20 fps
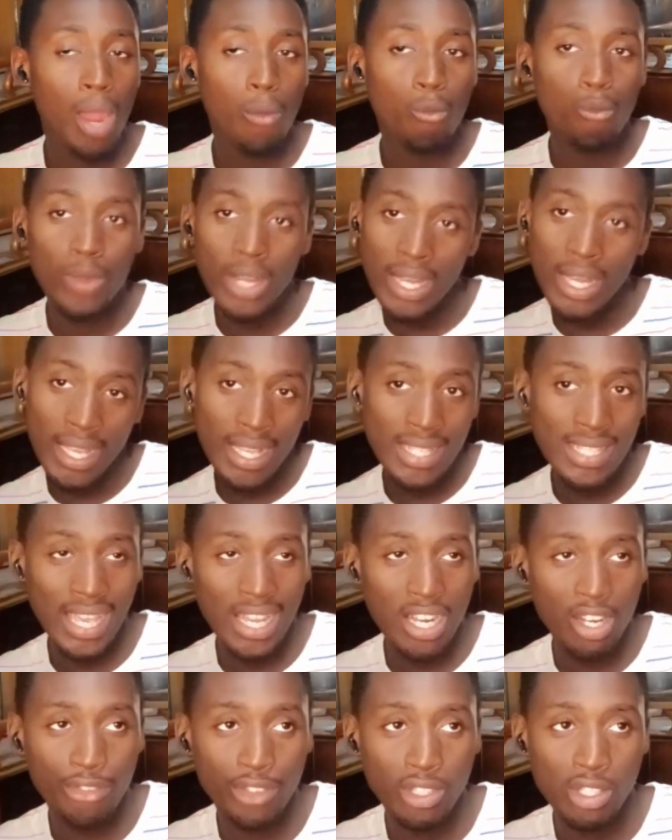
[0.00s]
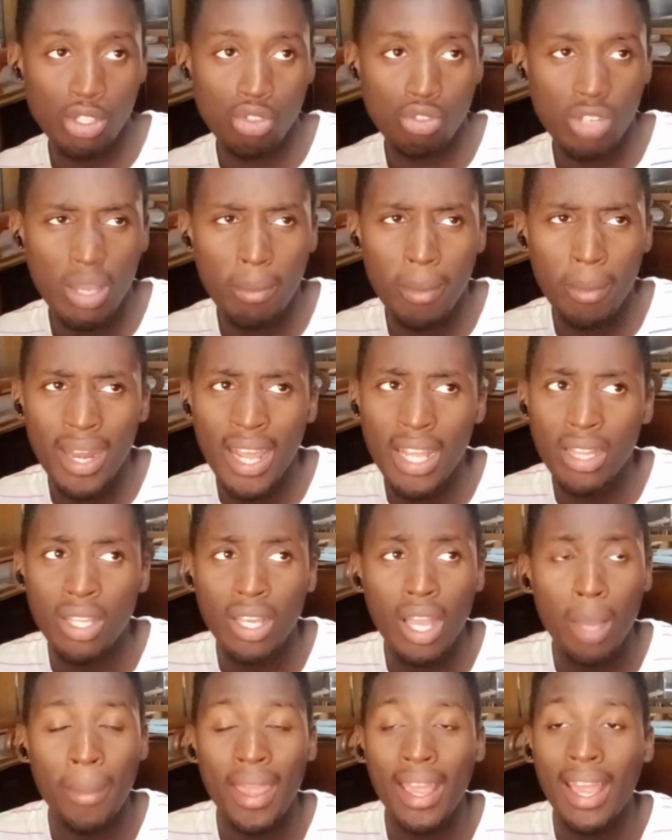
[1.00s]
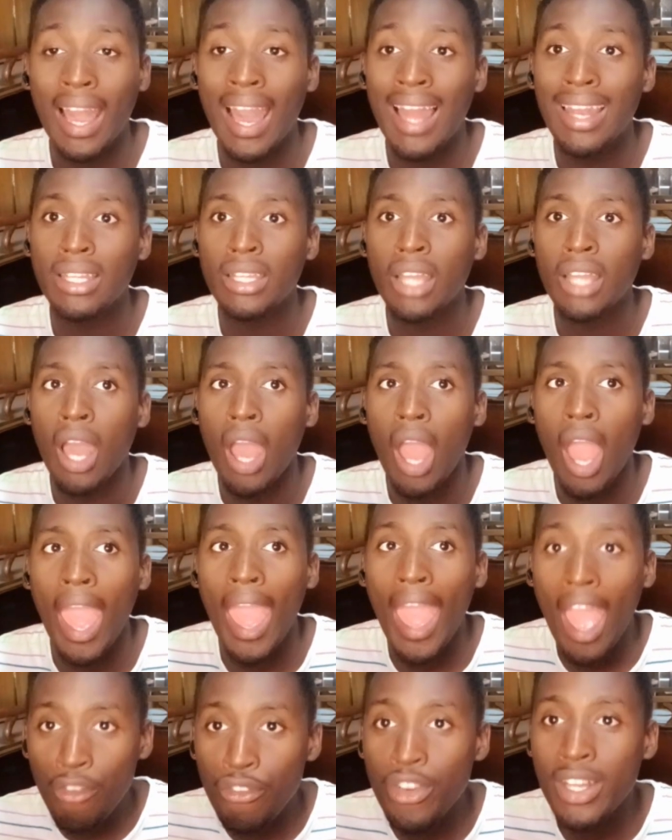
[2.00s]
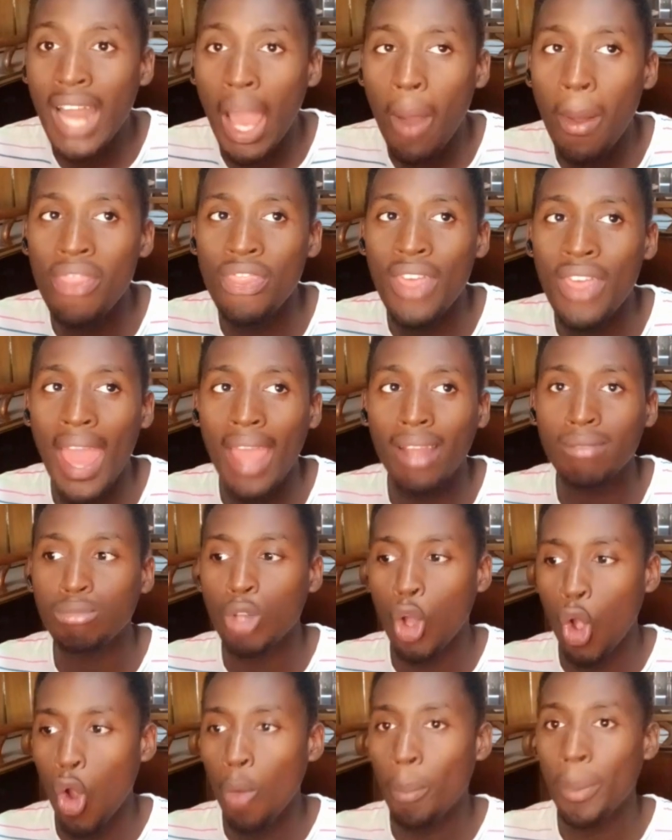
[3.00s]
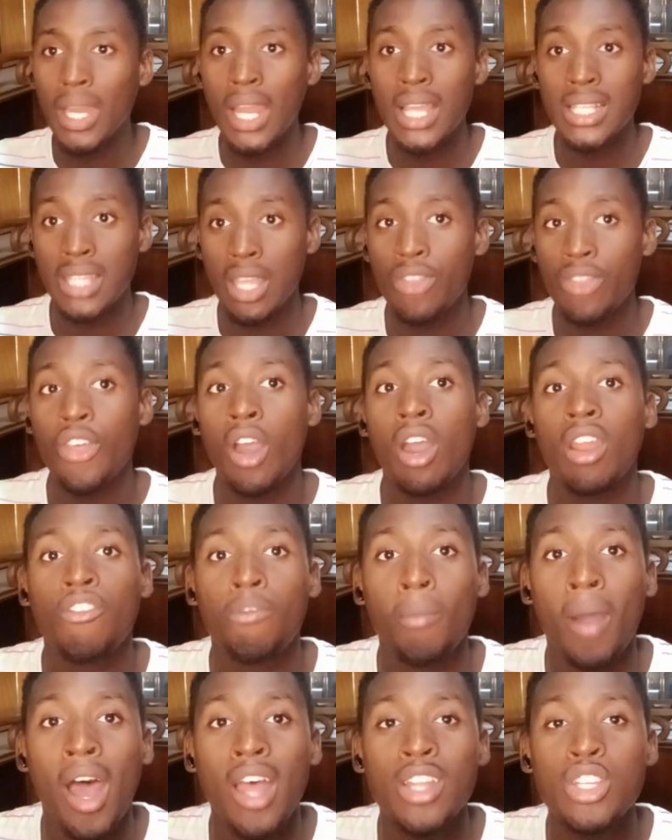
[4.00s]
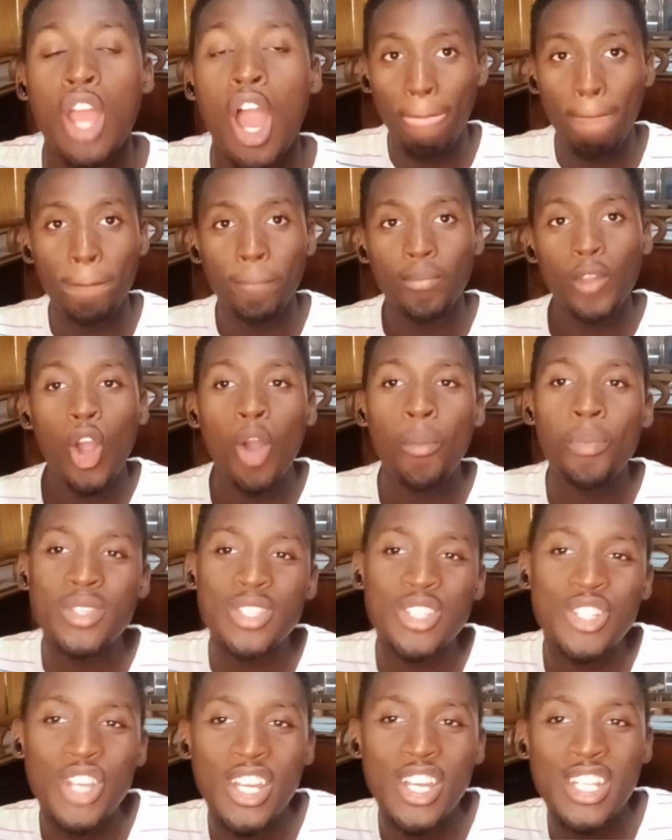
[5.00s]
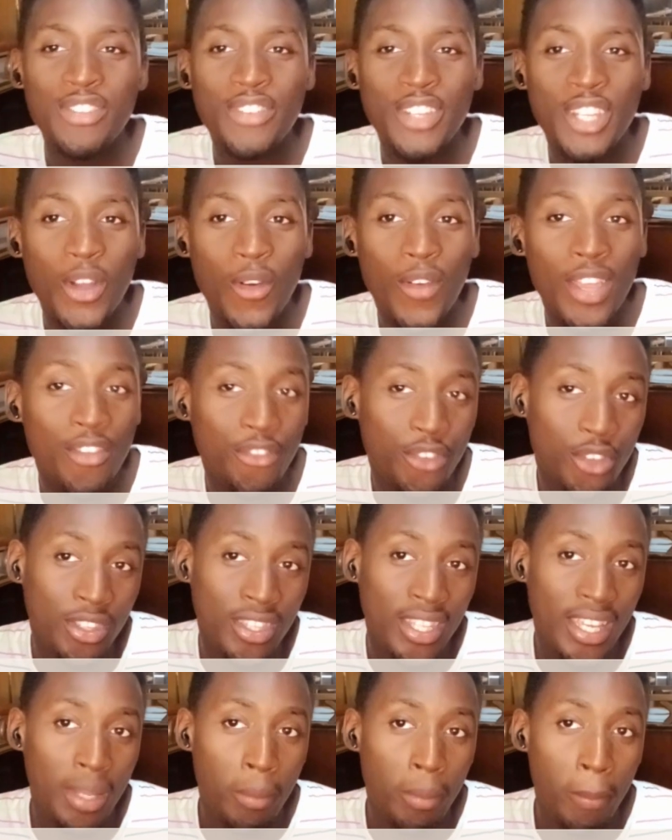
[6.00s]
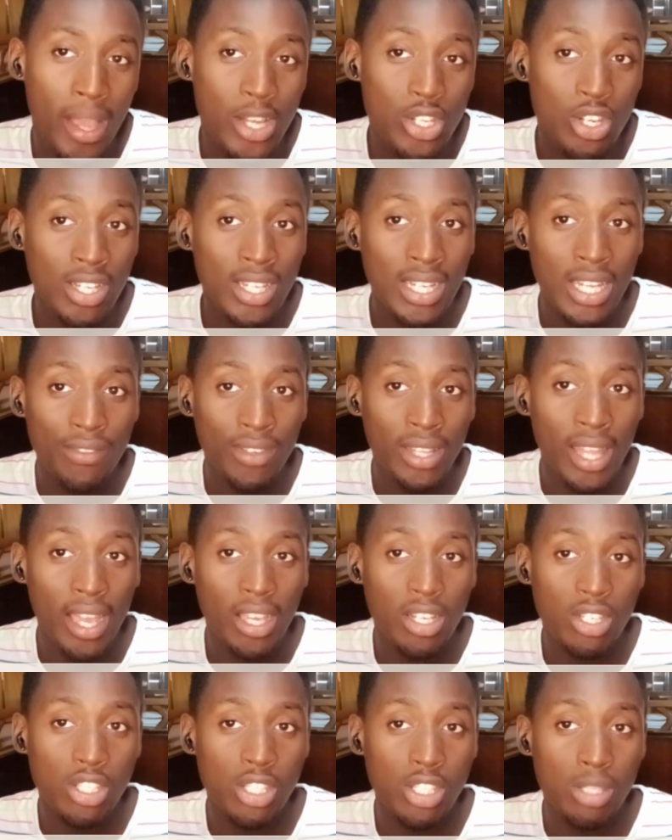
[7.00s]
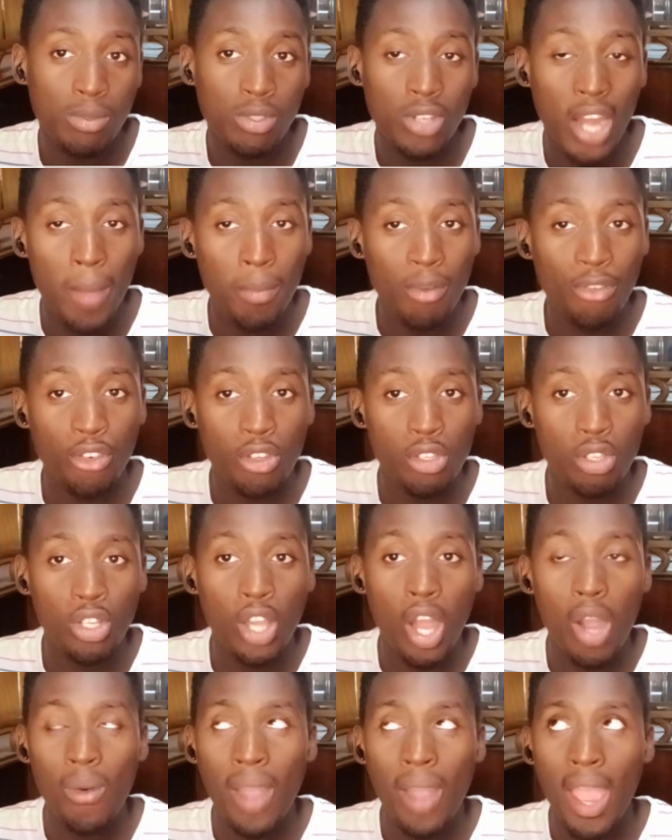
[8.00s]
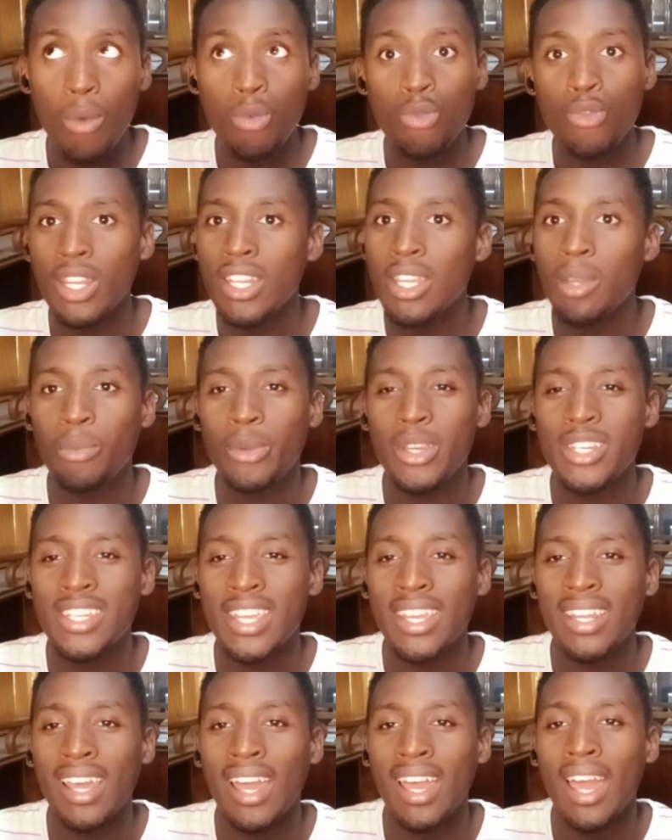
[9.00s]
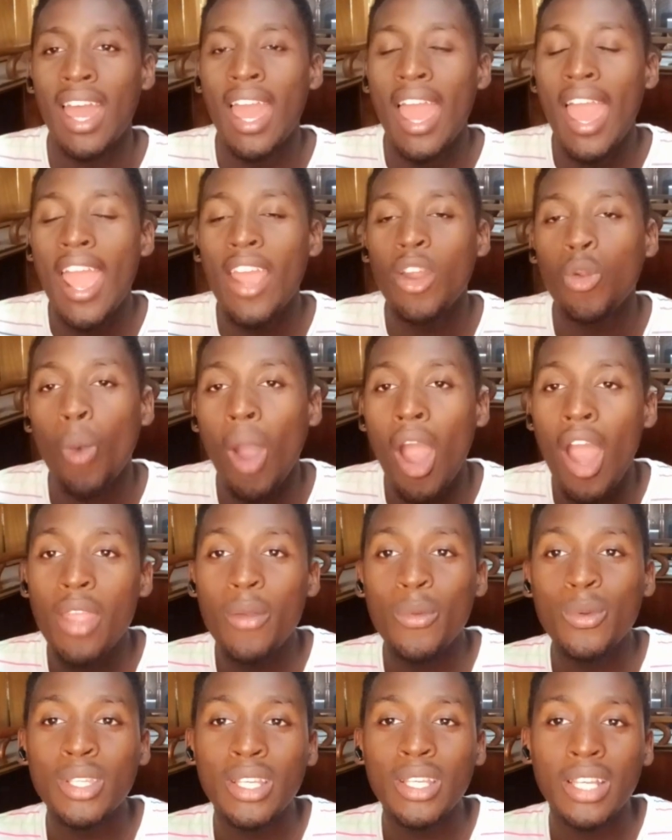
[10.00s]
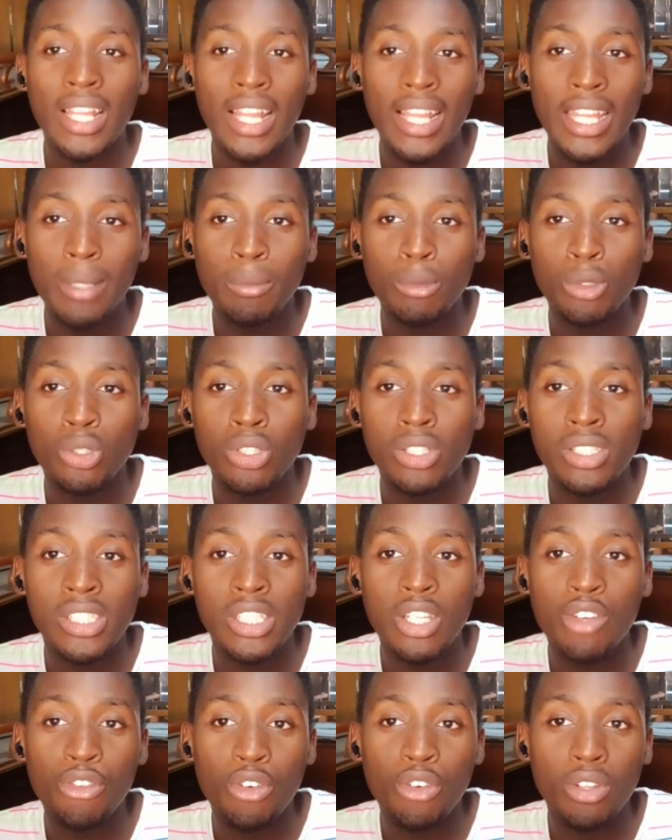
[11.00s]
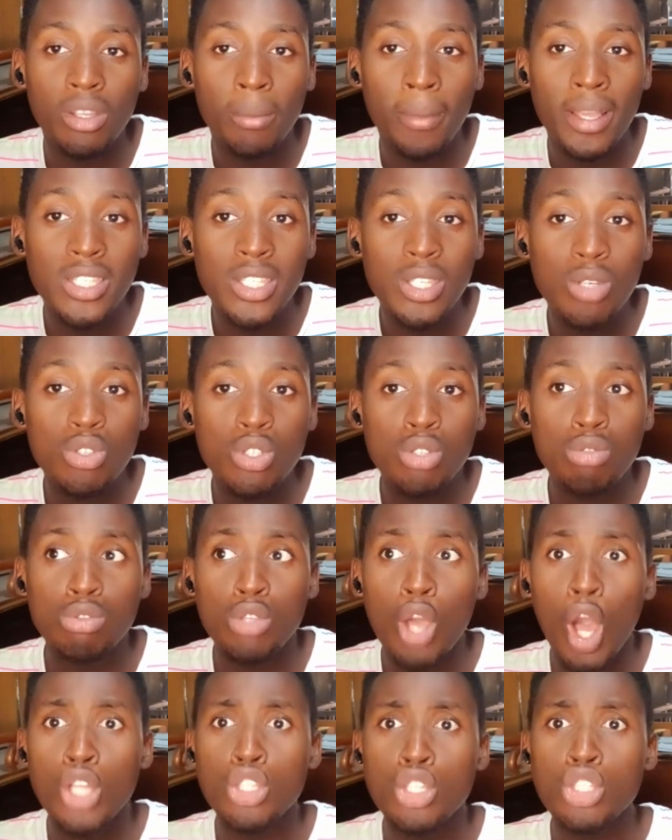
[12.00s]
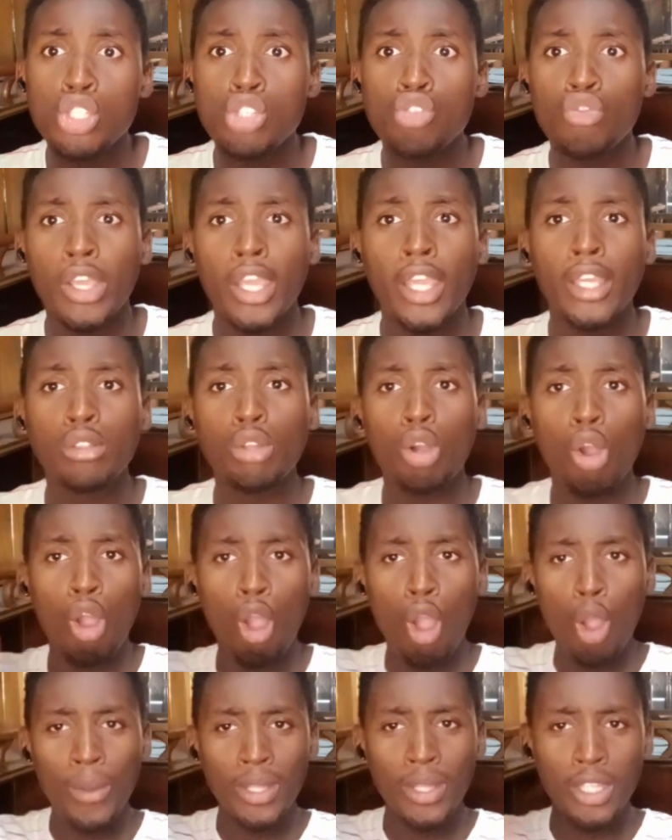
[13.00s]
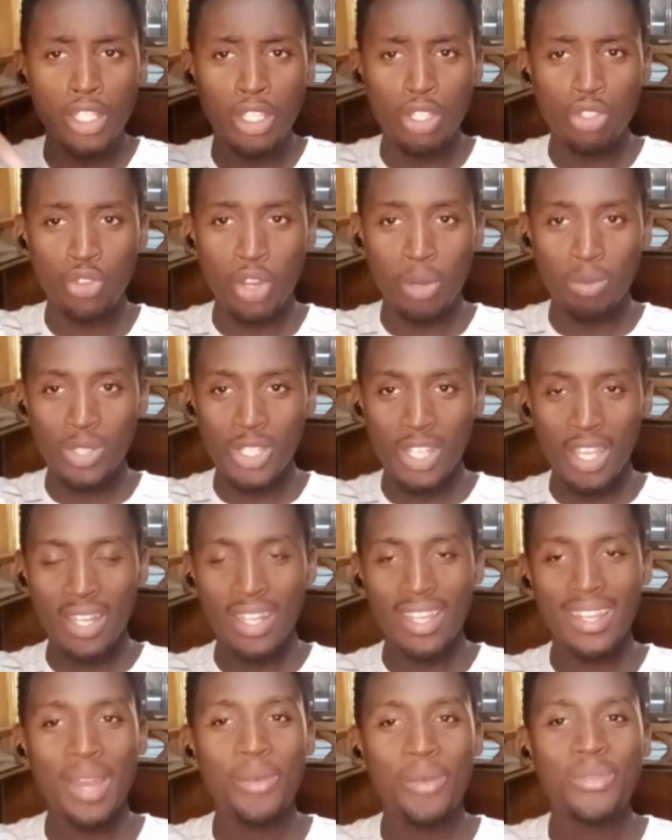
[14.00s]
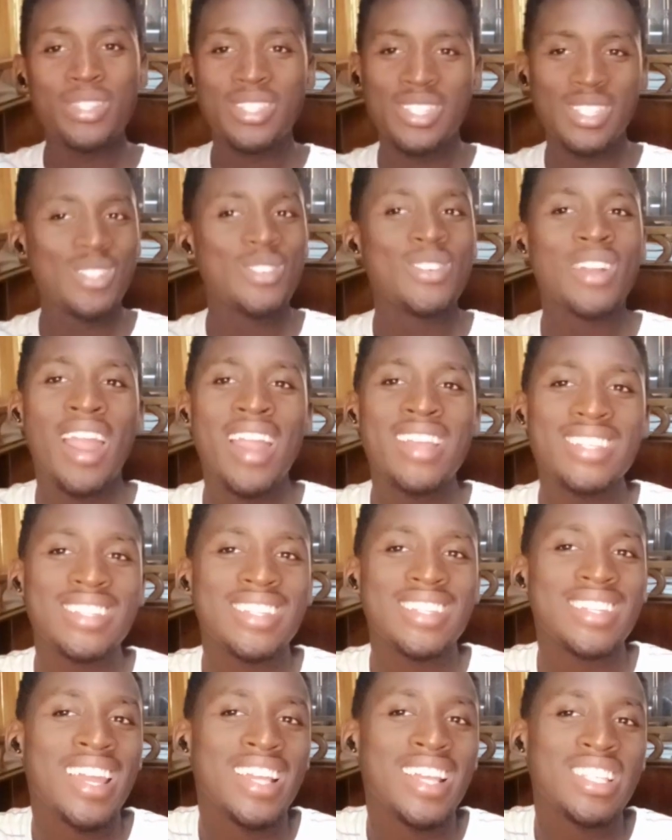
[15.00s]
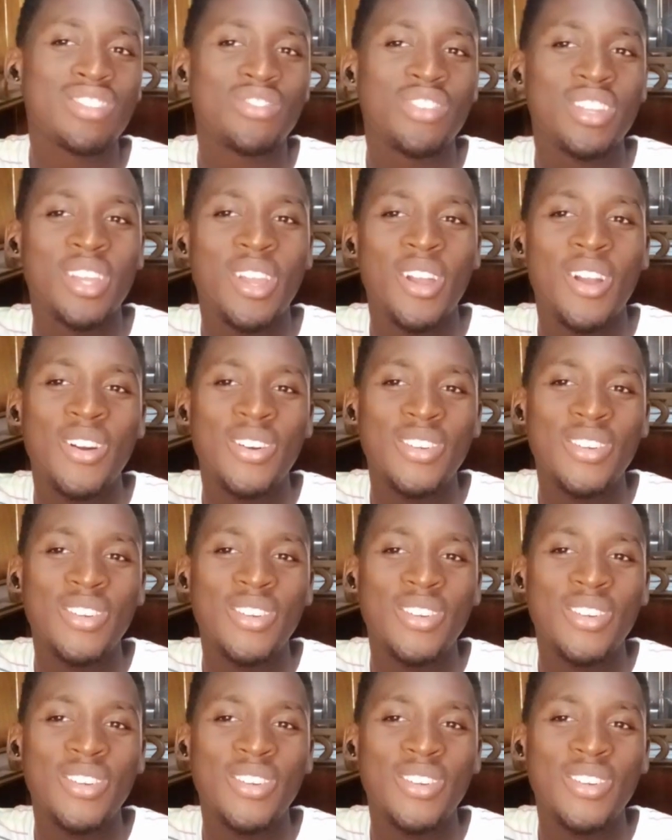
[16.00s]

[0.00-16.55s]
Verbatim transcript: I'm really excited for the stream and I look at my calendar every now and then, hoping it's the 3rd of March. I hope you enjoyed this video. If you did, make sure to leave a like and subscribe before you go. I really appreciate that. And while you're in there clicking consider following my socials on screen or in the description. And I will see you guys in the next video.